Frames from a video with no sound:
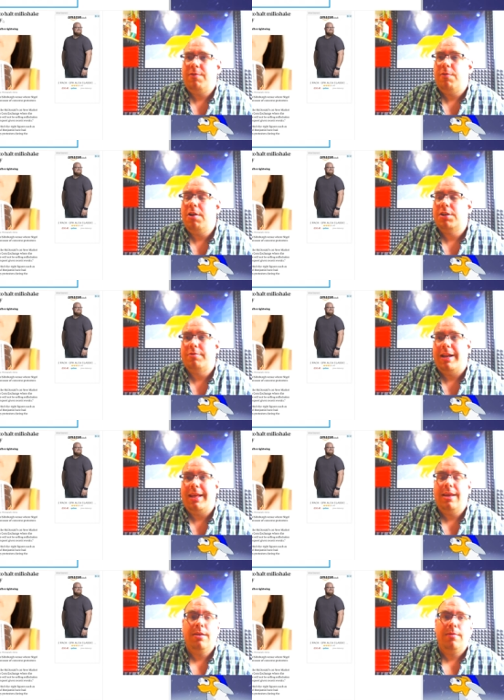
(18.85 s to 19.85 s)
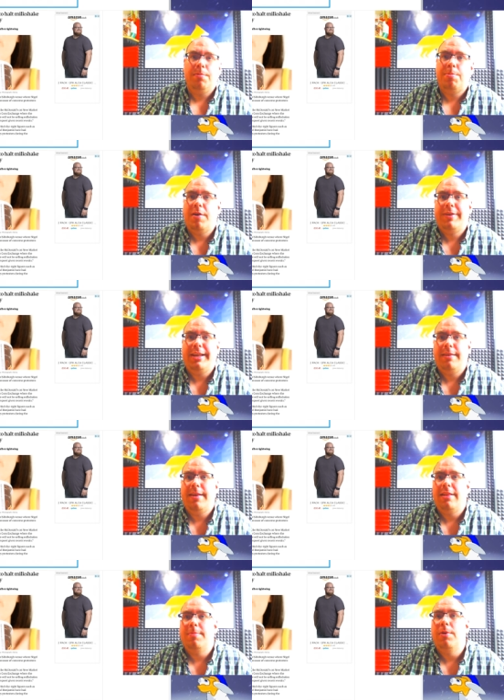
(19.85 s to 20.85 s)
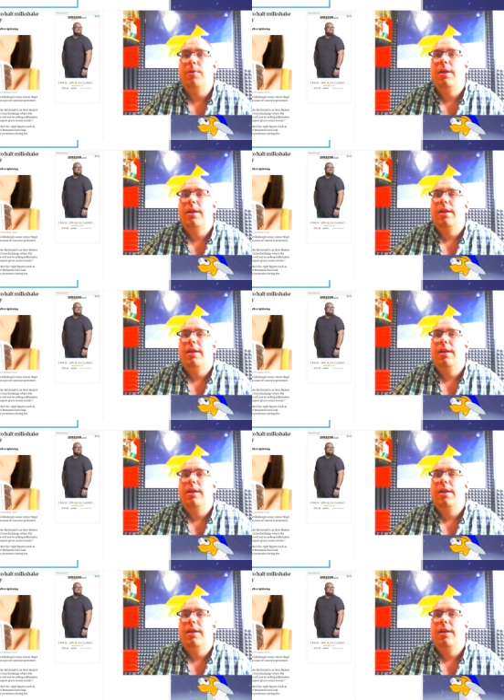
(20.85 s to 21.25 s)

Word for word: Farage rally. Perfectly sensible.